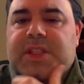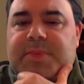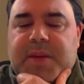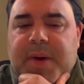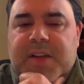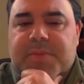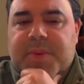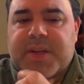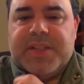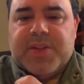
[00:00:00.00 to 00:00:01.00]
some of the
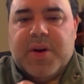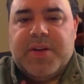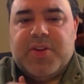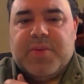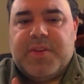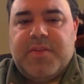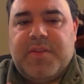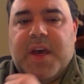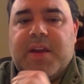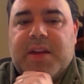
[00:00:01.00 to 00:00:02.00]
possibilities are in terms of the
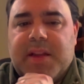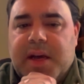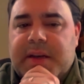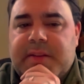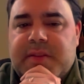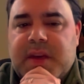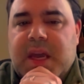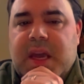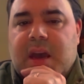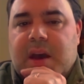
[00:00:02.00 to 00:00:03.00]
value declines.
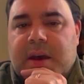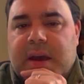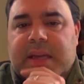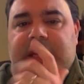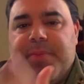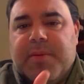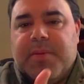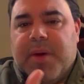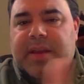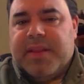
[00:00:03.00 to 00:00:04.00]
And keep
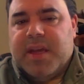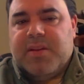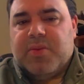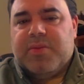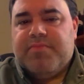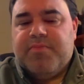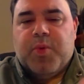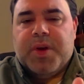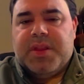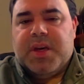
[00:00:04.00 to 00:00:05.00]
in mind that,
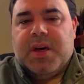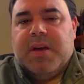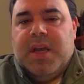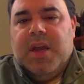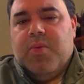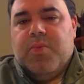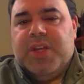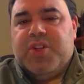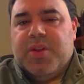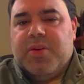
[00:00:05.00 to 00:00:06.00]
with
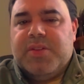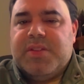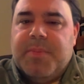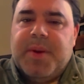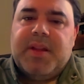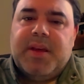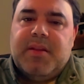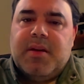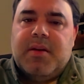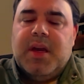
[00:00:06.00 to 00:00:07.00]
each of those, typically
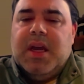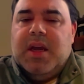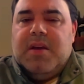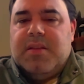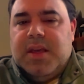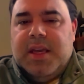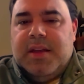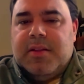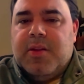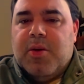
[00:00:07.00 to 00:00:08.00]
the
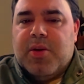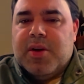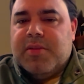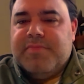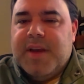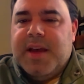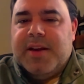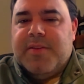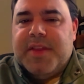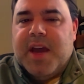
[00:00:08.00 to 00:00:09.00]
lower
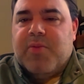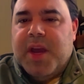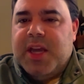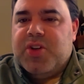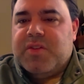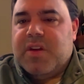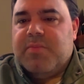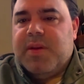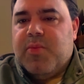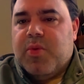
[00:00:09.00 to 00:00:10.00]
end of that range is going to
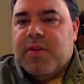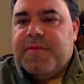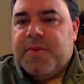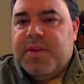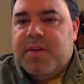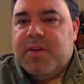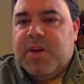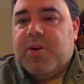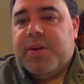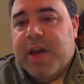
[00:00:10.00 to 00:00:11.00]
be more for the
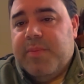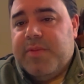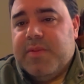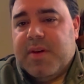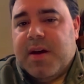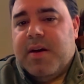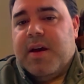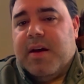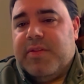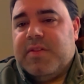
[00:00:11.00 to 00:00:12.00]
younger types,
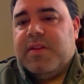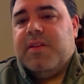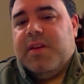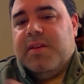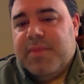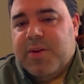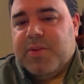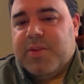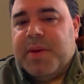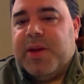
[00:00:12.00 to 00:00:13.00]
and obviously the
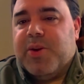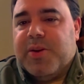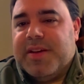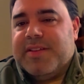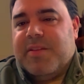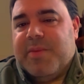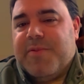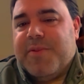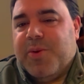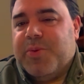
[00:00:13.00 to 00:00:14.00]
bigger is going to be
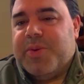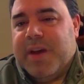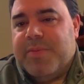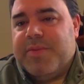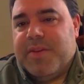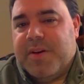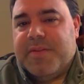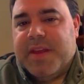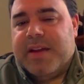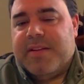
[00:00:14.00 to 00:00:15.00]
for the older types of
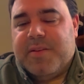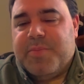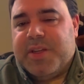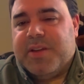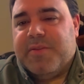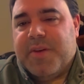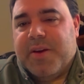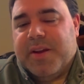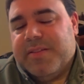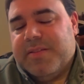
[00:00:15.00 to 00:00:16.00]
that particular
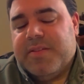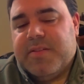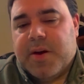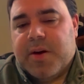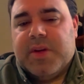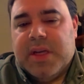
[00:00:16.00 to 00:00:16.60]
variant. So,